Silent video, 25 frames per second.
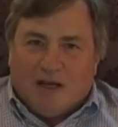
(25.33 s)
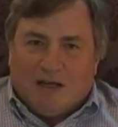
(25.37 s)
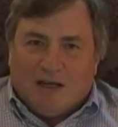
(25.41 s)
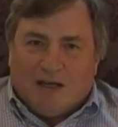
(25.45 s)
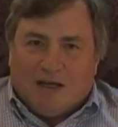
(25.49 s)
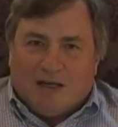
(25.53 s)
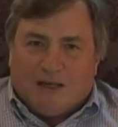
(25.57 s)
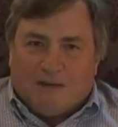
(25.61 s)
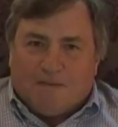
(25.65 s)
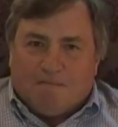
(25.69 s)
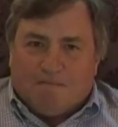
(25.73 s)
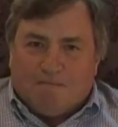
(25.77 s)

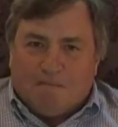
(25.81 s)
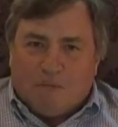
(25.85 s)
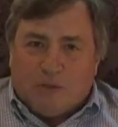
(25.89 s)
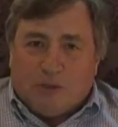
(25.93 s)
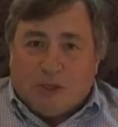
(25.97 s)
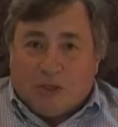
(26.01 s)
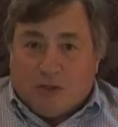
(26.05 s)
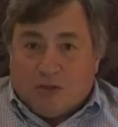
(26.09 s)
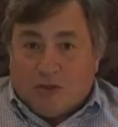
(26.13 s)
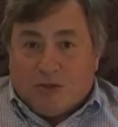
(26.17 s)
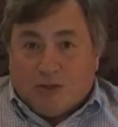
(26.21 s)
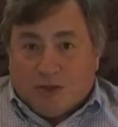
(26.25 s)

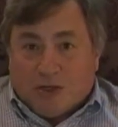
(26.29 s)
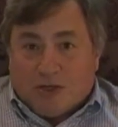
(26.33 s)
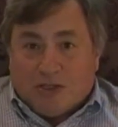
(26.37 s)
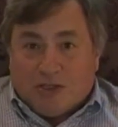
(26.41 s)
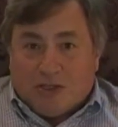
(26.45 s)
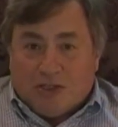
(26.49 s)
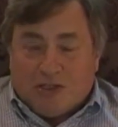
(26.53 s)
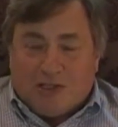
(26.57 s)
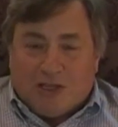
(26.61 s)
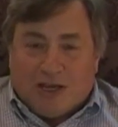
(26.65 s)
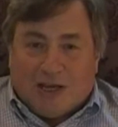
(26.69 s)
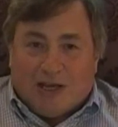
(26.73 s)
so that you
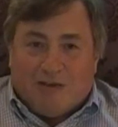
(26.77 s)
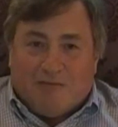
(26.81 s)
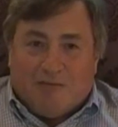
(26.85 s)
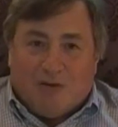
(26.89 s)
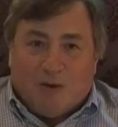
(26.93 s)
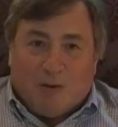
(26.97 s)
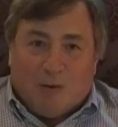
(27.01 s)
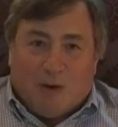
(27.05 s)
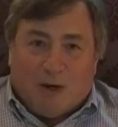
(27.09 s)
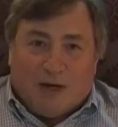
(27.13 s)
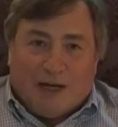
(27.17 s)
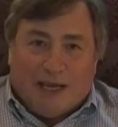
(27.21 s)
can decide
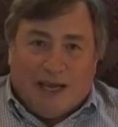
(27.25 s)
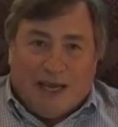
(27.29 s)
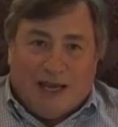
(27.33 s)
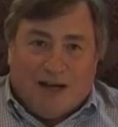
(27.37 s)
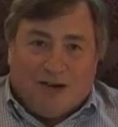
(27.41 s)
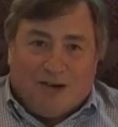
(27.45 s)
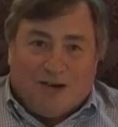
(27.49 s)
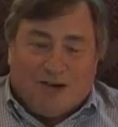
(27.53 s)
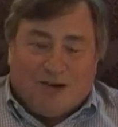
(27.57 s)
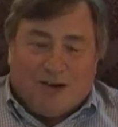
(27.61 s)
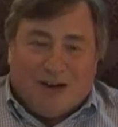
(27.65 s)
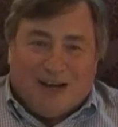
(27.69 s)
if you want to
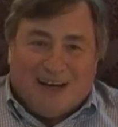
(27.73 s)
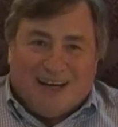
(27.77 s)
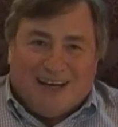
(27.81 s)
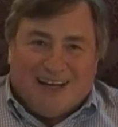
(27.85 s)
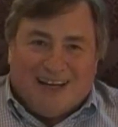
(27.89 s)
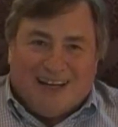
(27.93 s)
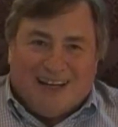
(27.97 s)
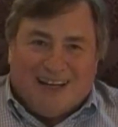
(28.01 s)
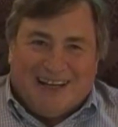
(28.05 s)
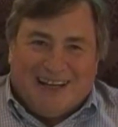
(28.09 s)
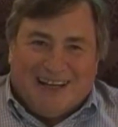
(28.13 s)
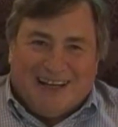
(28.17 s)
get it or
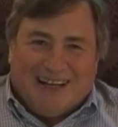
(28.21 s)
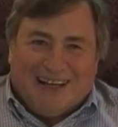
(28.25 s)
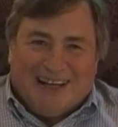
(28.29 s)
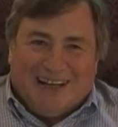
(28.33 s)
not.